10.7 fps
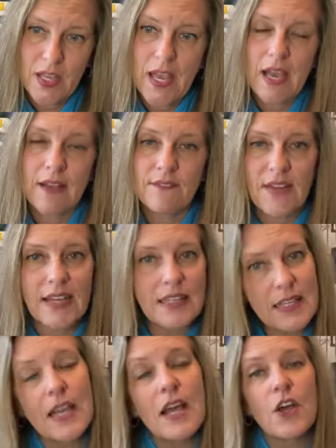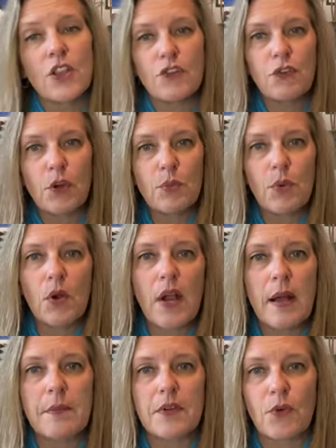And finally, the
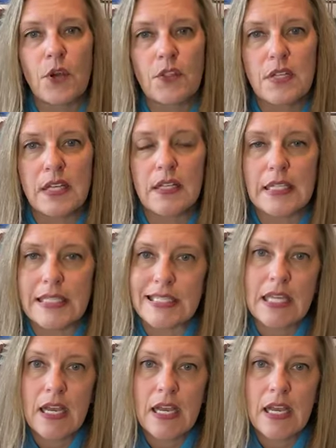fourth deal is,